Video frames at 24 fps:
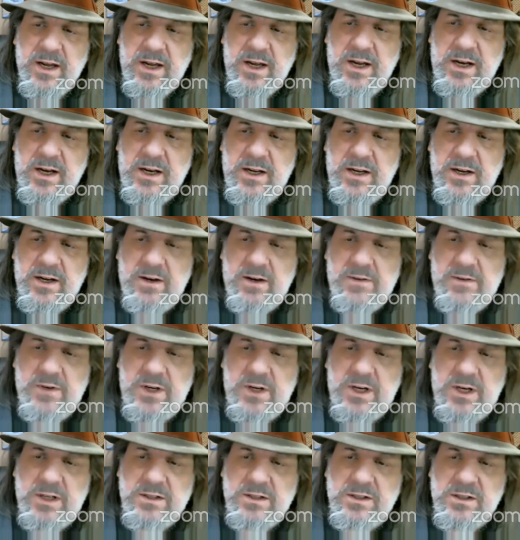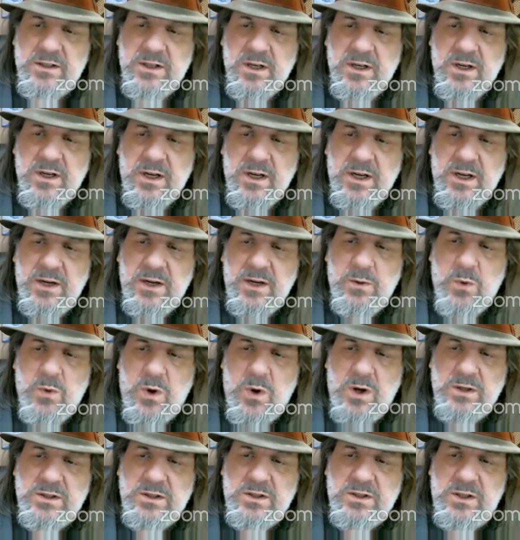any of us, he
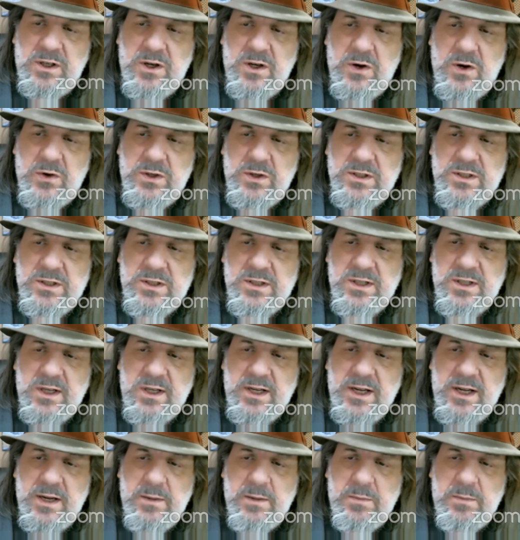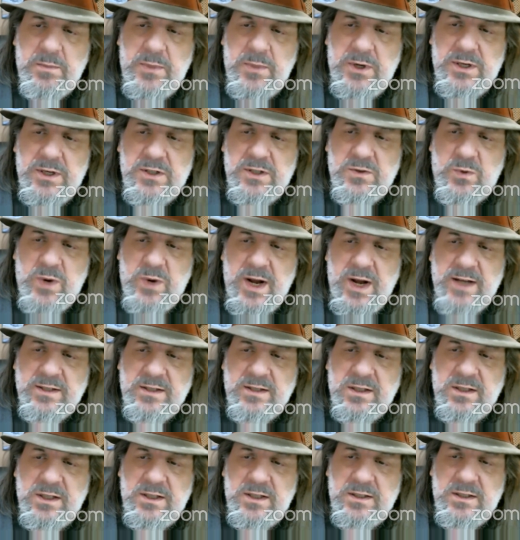wants to go to sleep, but he's
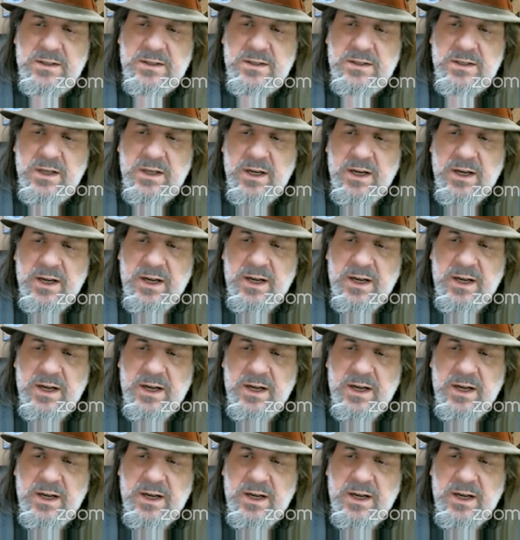restless.